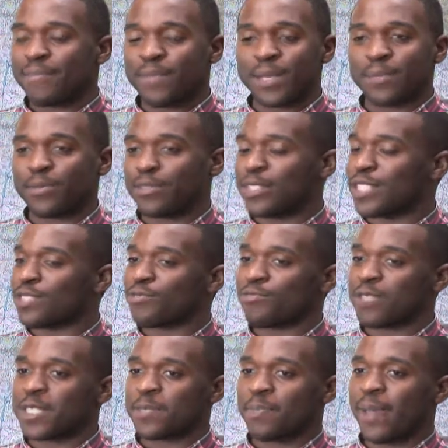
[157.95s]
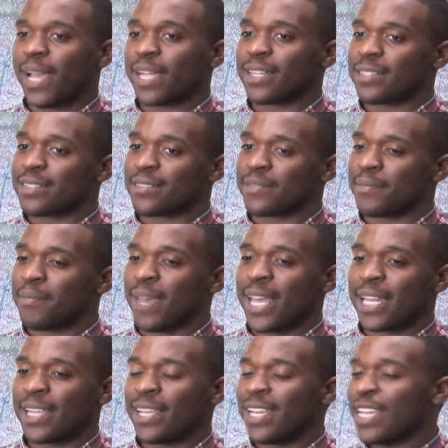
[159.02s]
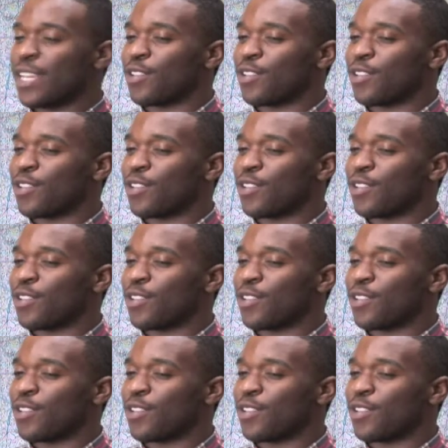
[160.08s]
people just respect MANNA.